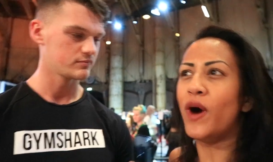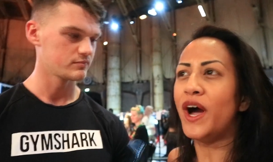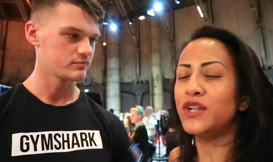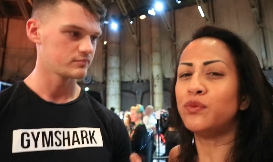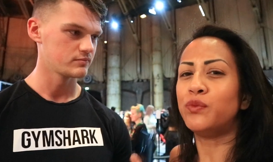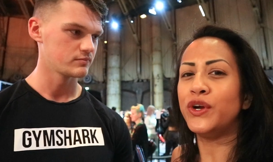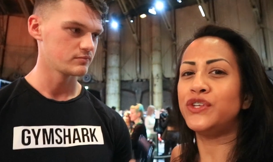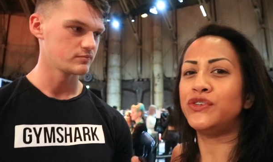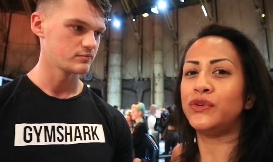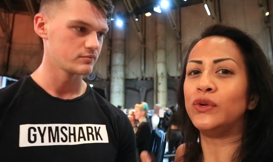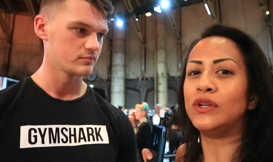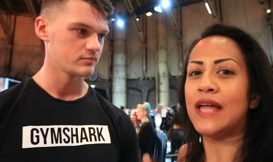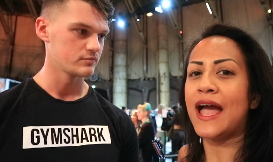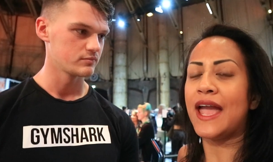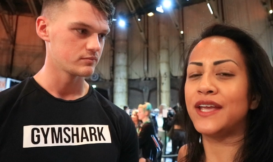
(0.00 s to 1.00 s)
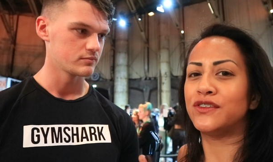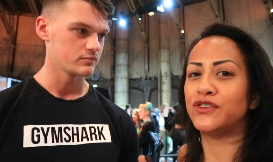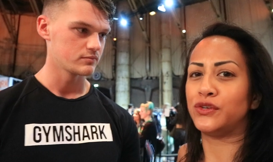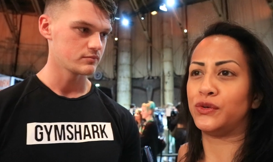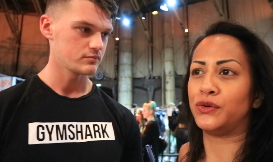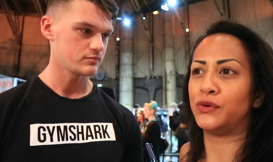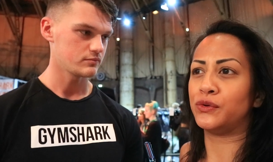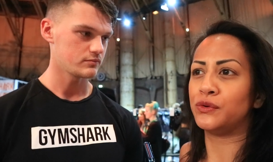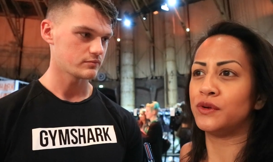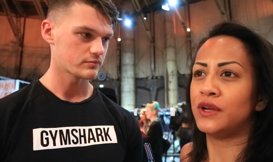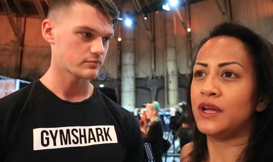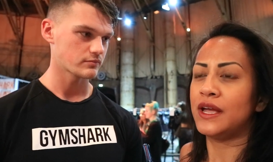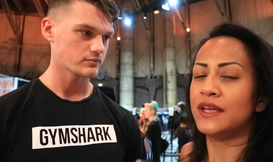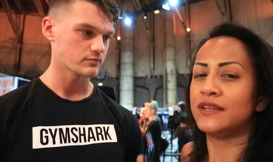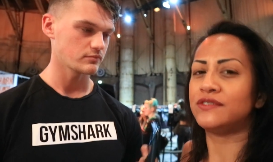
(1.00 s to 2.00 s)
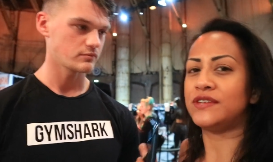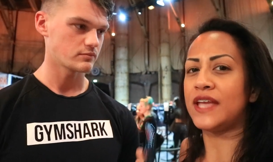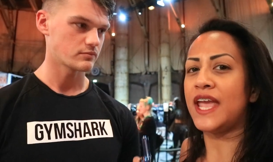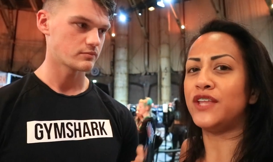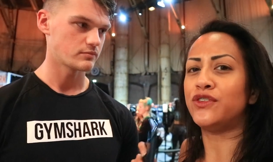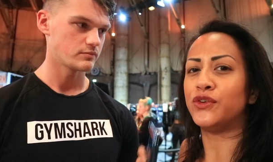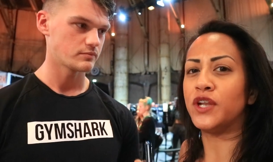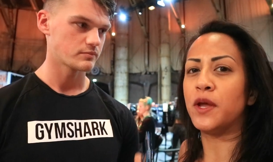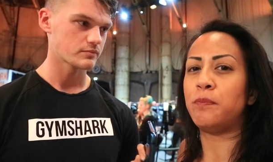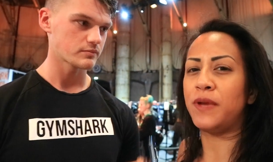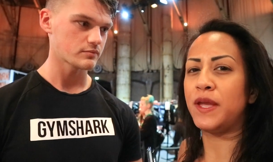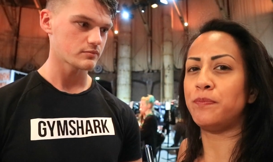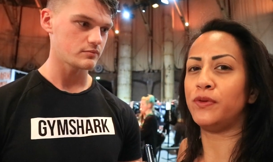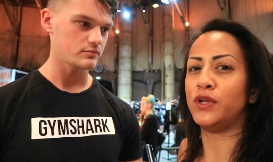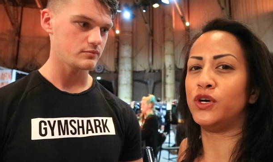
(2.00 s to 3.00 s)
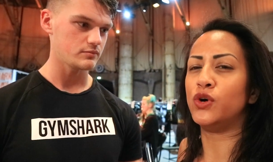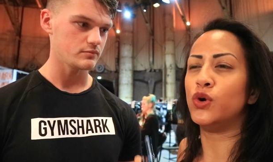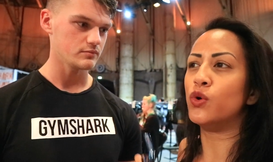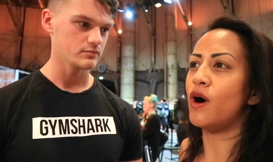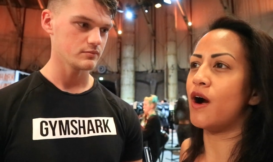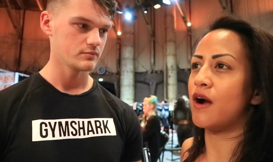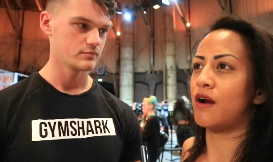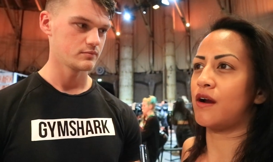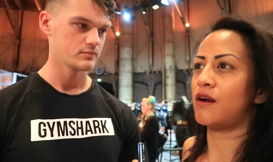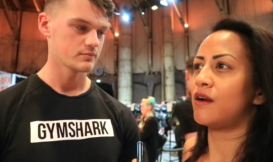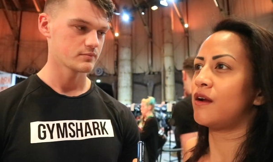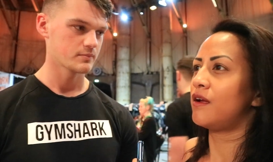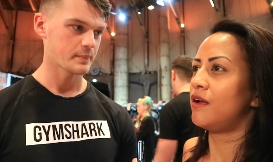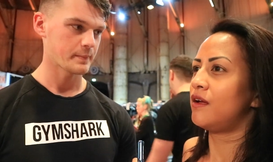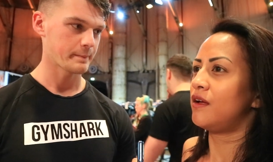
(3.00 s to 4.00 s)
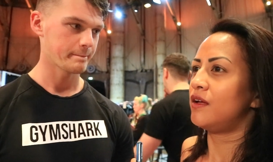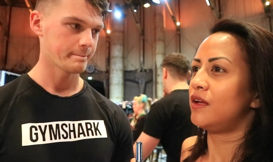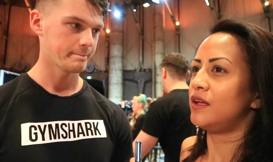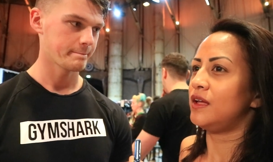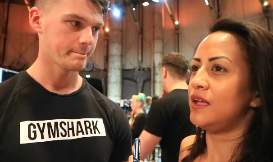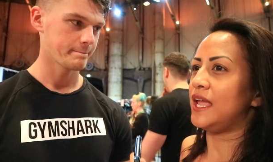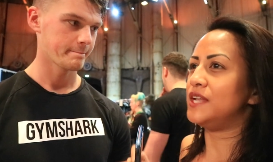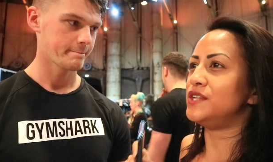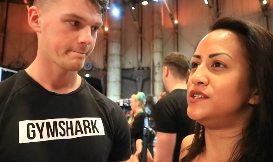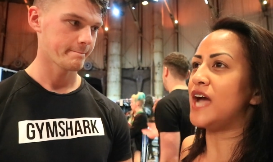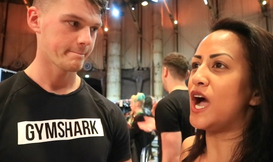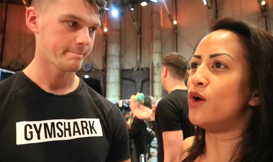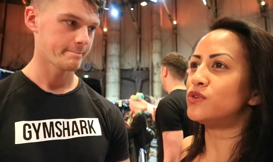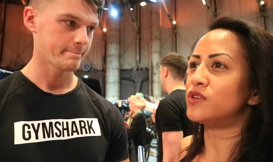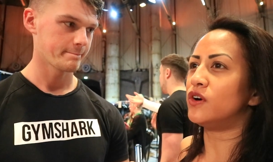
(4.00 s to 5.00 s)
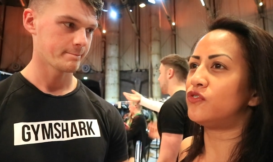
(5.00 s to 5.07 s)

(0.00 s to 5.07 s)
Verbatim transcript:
Speaker 1: What would you like to say to the people who are in doubt